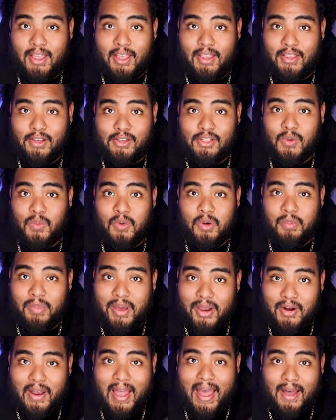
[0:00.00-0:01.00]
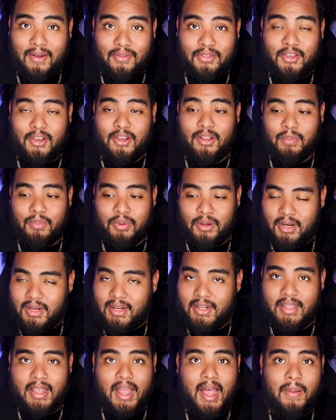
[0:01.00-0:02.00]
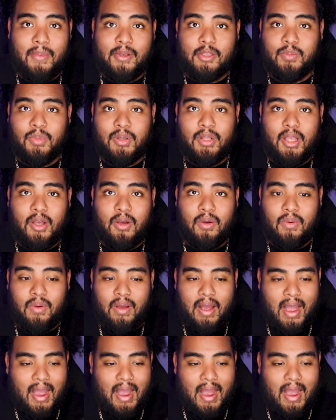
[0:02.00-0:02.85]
there's someone better out there, put it in the comments below.